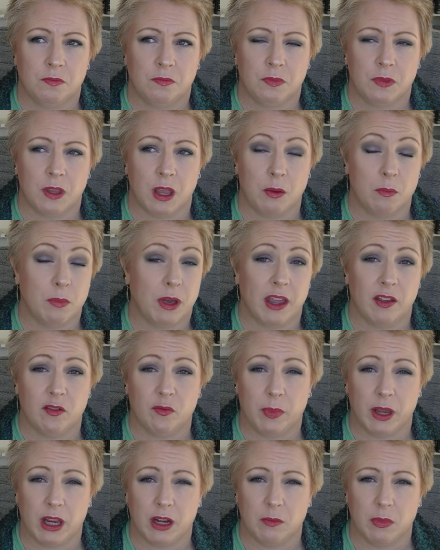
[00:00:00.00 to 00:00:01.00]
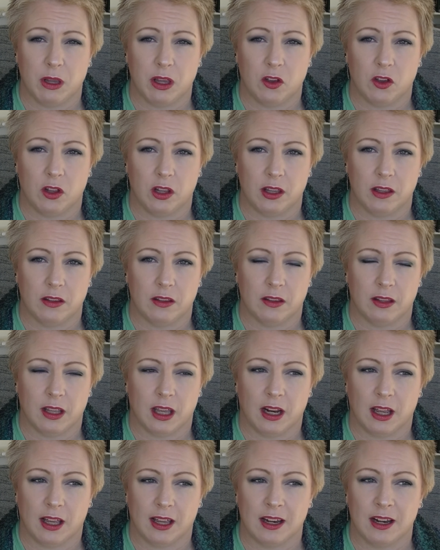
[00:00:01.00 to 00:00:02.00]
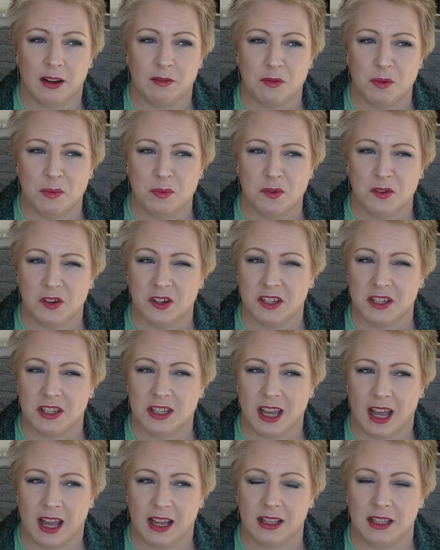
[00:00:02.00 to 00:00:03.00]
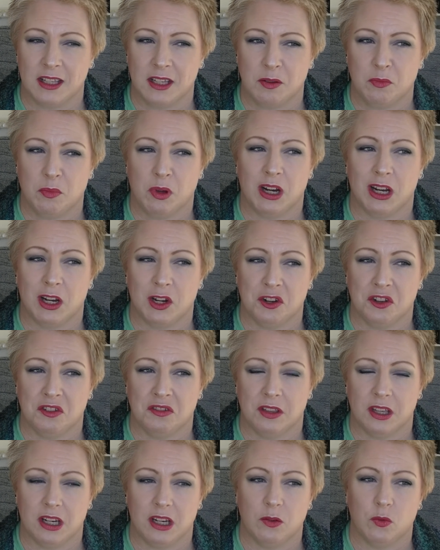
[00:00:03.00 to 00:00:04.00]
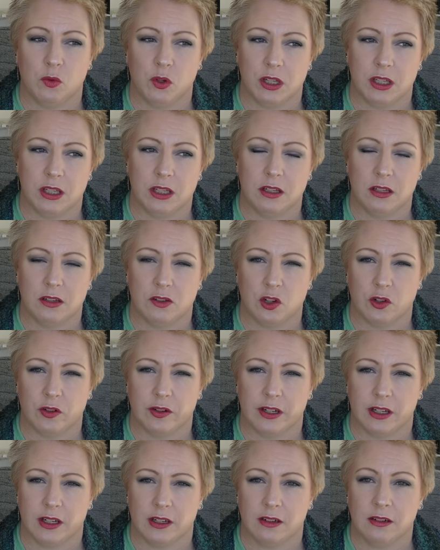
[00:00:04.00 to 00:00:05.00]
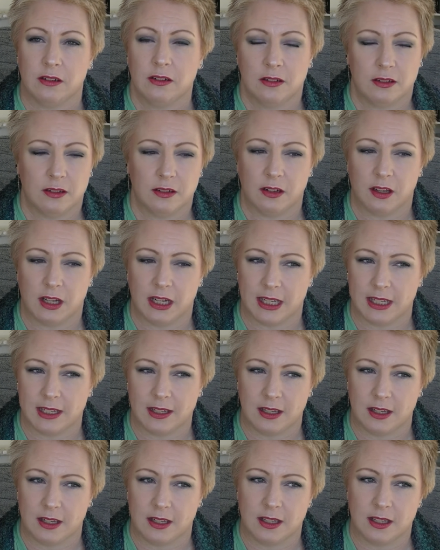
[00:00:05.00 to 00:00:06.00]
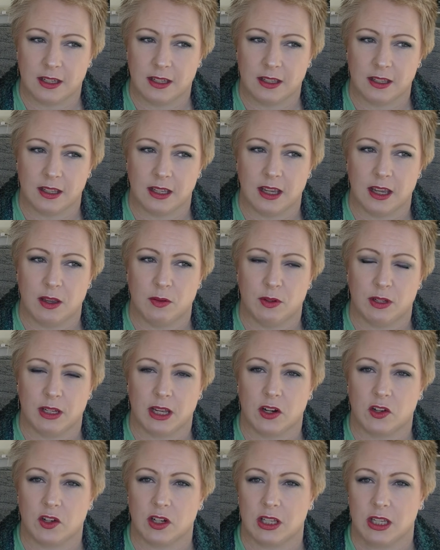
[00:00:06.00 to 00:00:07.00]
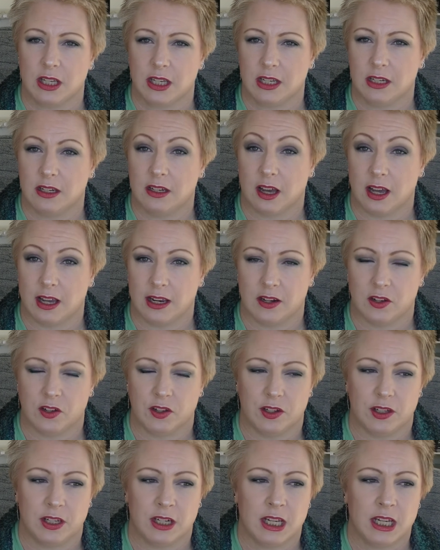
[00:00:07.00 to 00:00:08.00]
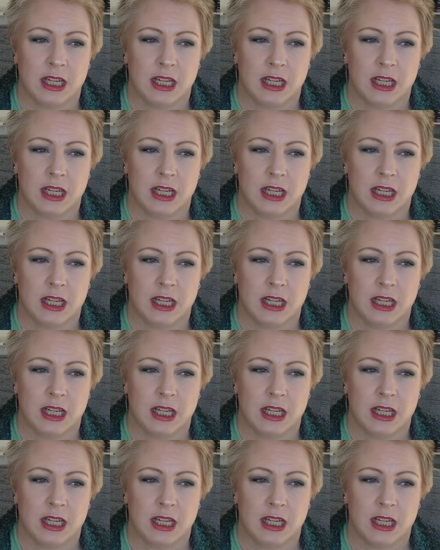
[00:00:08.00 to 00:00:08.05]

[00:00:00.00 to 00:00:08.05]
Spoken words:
It may have been a bit earlier than that. I cannot remember exactly, but I know that it was during 96 that he was actually diagnosed.